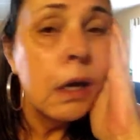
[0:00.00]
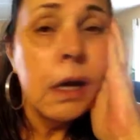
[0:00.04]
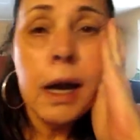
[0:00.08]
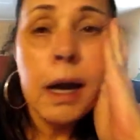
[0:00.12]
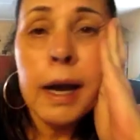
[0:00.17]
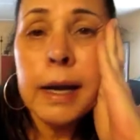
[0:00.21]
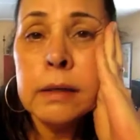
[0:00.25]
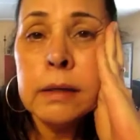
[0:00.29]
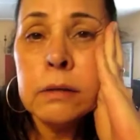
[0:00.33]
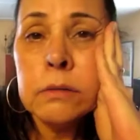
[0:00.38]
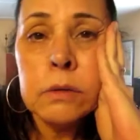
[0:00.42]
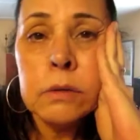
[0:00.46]

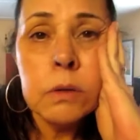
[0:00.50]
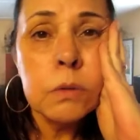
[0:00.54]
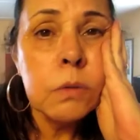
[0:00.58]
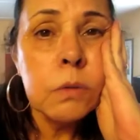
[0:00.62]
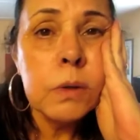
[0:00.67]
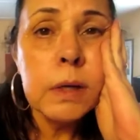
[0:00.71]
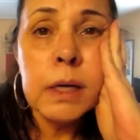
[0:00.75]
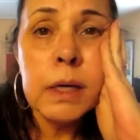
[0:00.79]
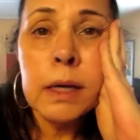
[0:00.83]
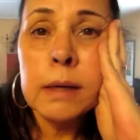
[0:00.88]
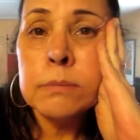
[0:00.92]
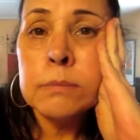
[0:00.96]
I don't know
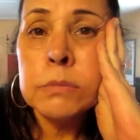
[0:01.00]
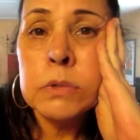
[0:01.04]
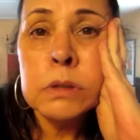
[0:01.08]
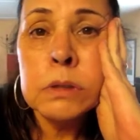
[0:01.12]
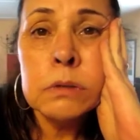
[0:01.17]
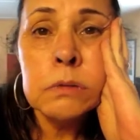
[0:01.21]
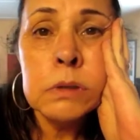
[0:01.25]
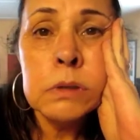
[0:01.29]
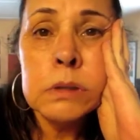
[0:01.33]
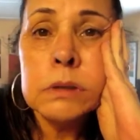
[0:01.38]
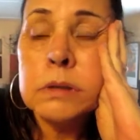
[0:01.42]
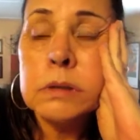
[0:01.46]
what I'm
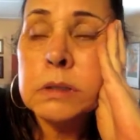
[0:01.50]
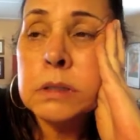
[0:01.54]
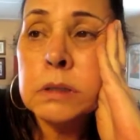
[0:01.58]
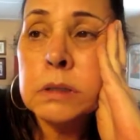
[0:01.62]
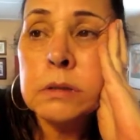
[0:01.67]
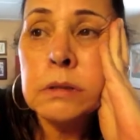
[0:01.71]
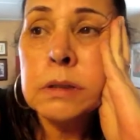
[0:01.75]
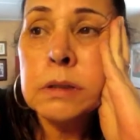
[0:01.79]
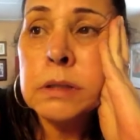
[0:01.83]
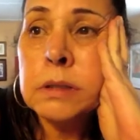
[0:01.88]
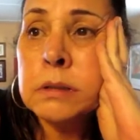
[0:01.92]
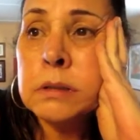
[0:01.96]
doing.
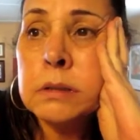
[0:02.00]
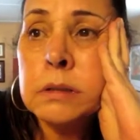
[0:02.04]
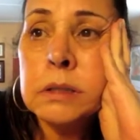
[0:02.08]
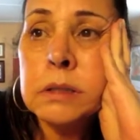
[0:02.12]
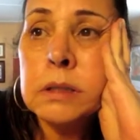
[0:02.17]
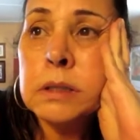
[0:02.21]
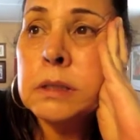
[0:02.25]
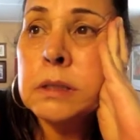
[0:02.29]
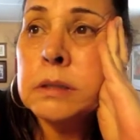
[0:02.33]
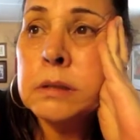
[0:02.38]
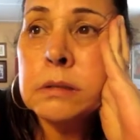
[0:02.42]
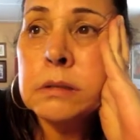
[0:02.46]

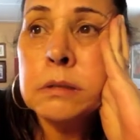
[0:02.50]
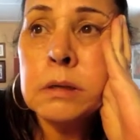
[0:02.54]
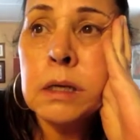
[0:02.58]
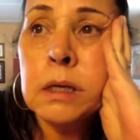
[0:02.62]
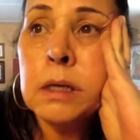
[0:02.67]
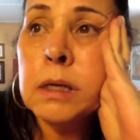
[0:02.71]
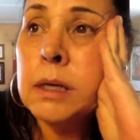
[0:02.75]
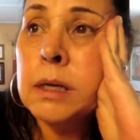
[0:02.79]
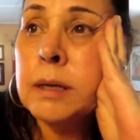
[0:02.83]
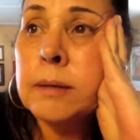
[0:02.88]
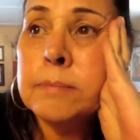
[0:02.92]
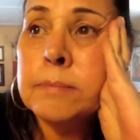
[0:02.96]
Seriously, it's
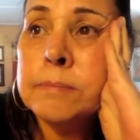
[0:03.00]
like